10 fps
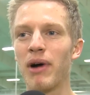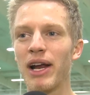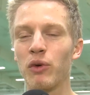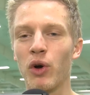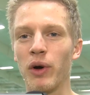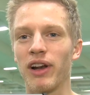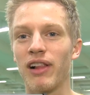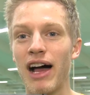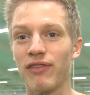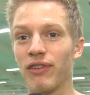mind will quit a
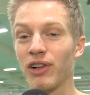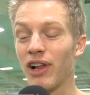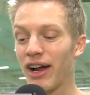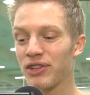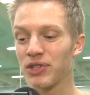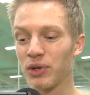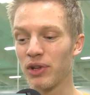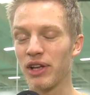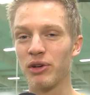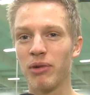lot
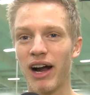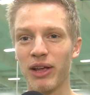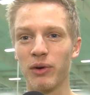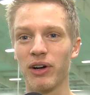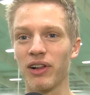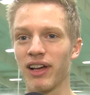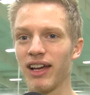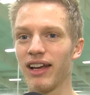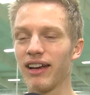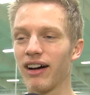sooner than your body will,
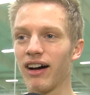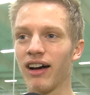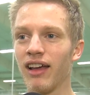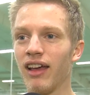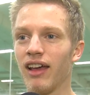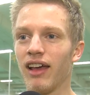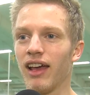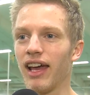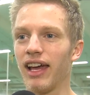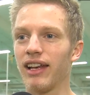and
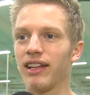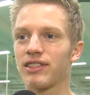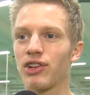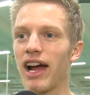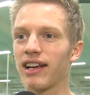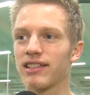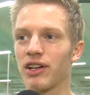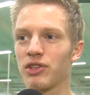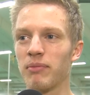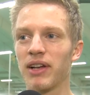track is
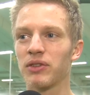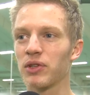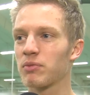such a mental